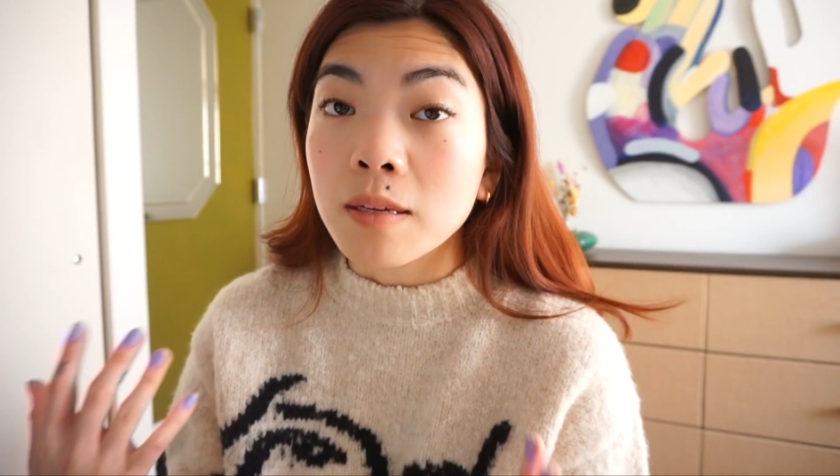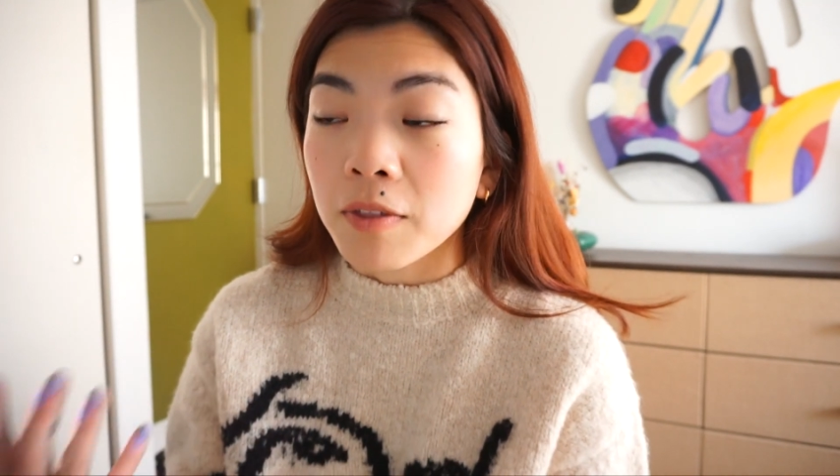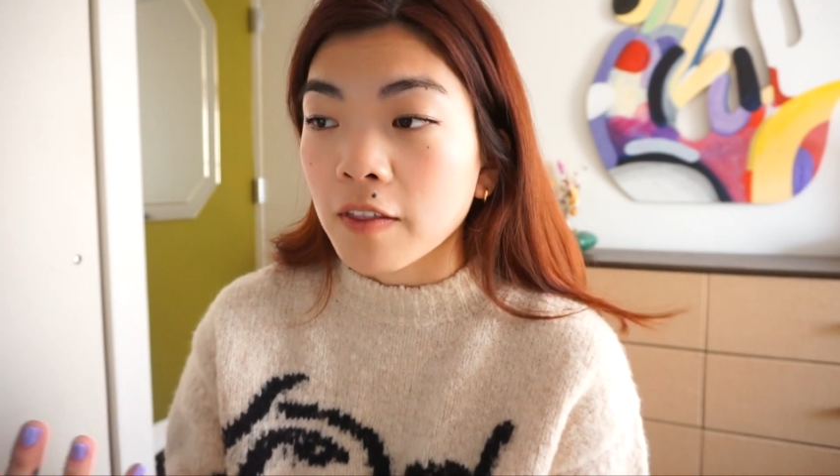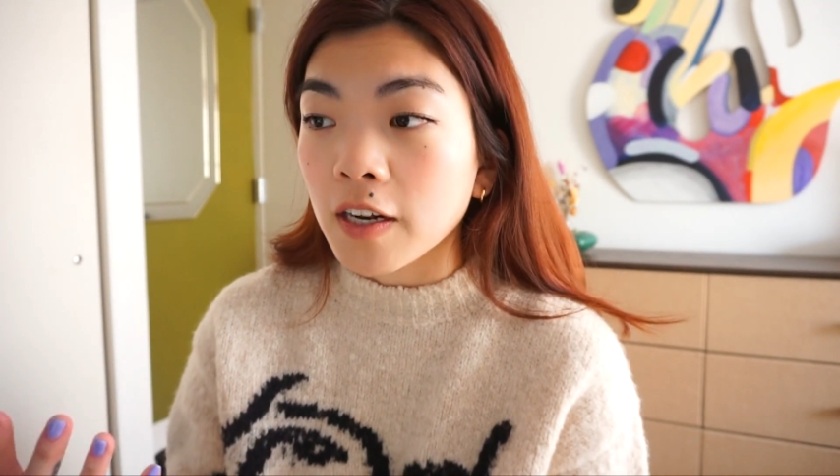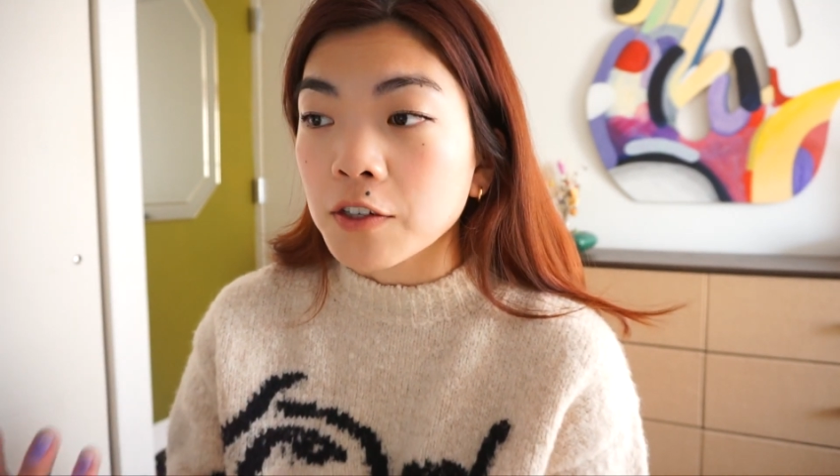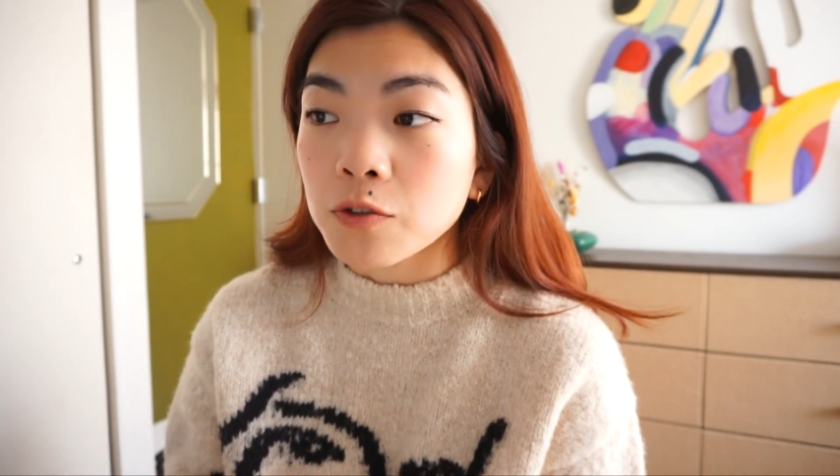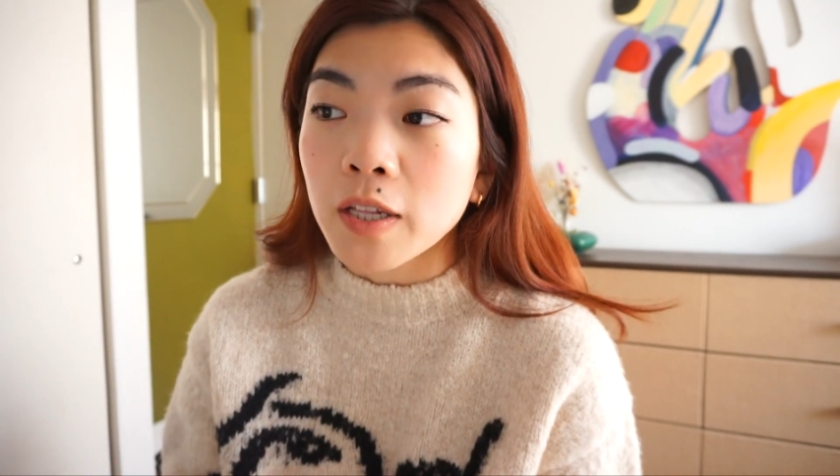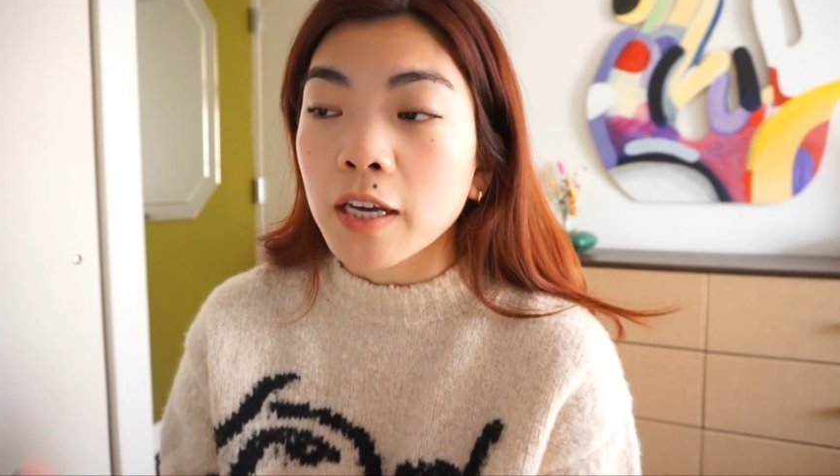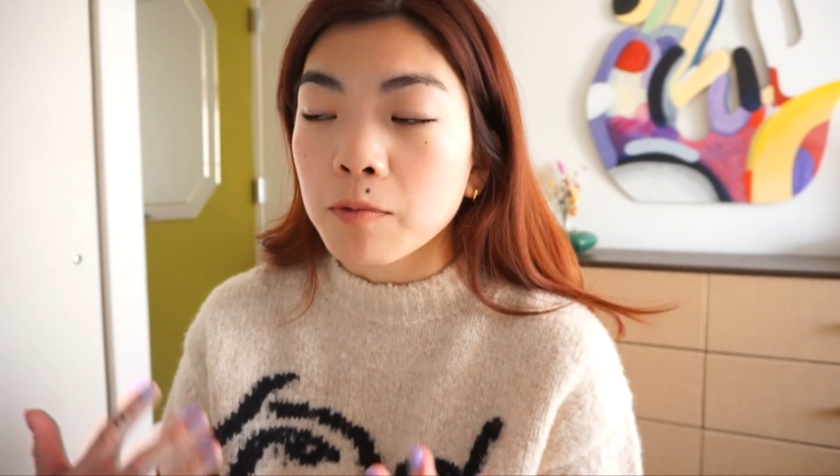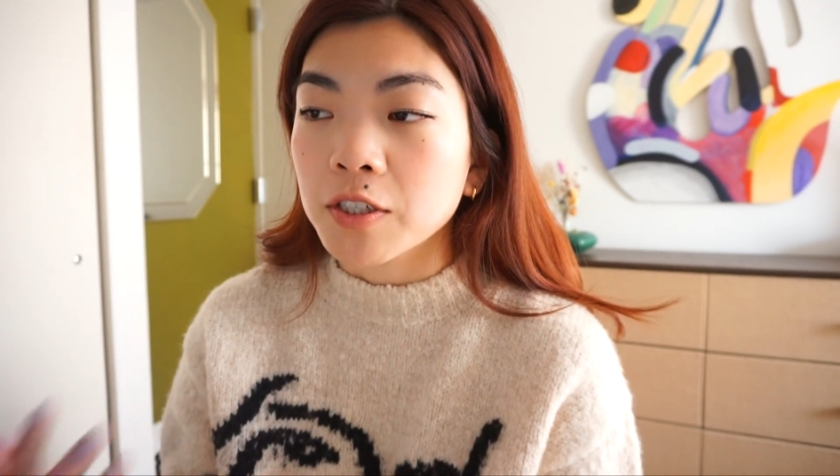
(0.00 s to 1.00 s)
something that I do
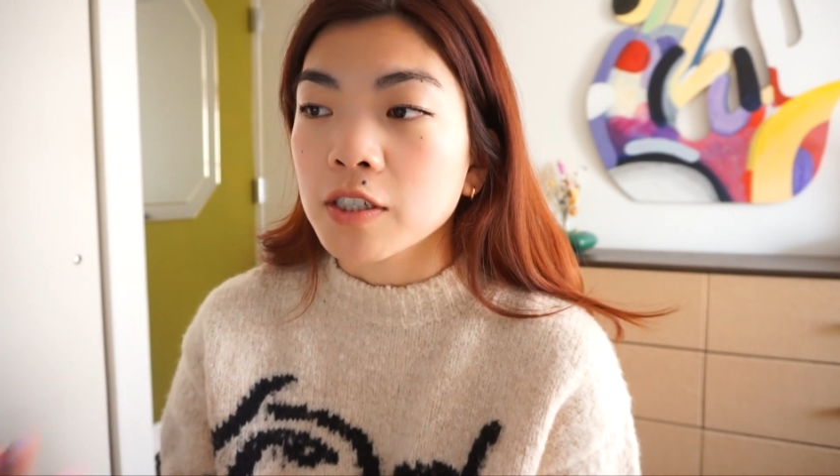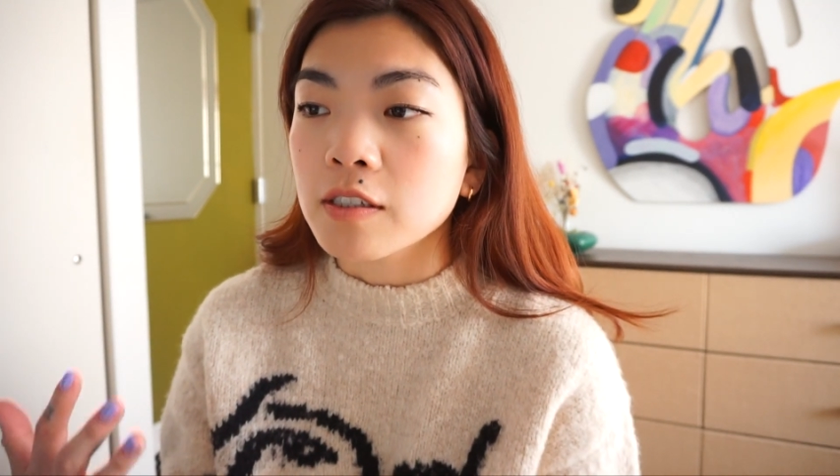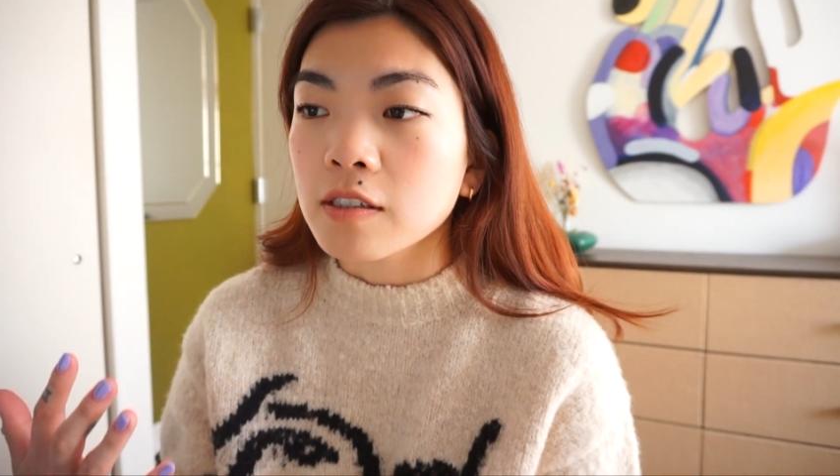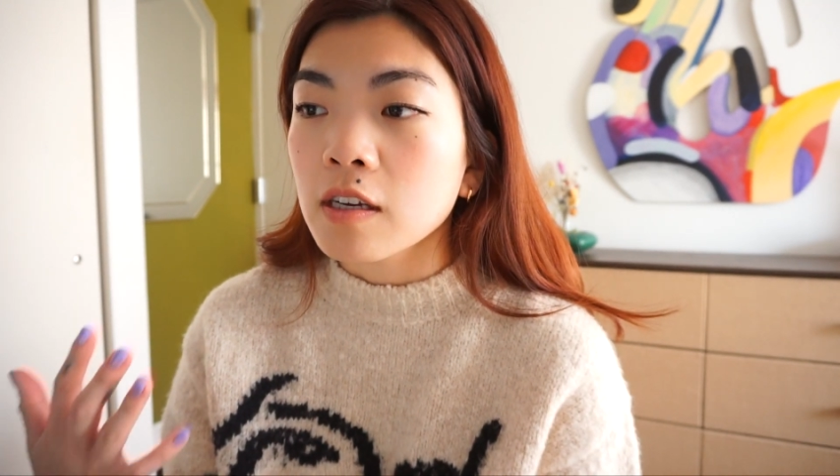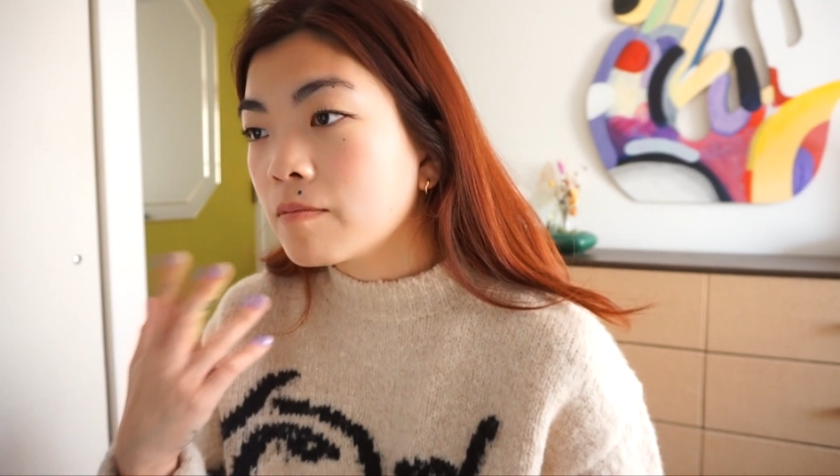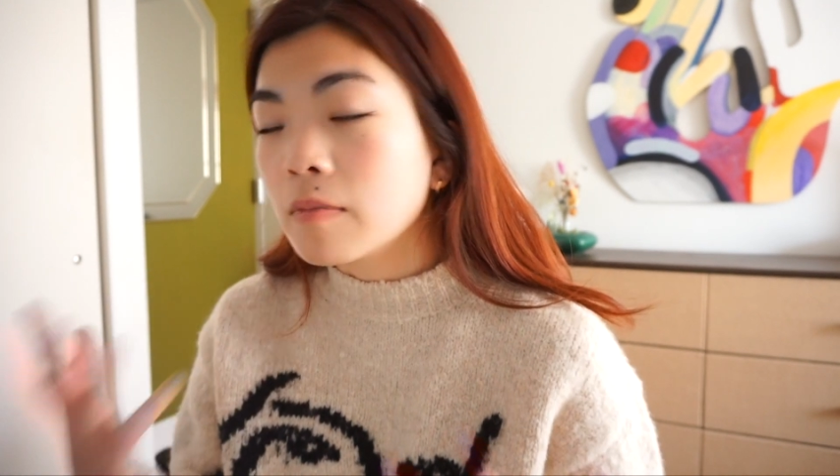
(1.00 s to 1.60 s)
like, which is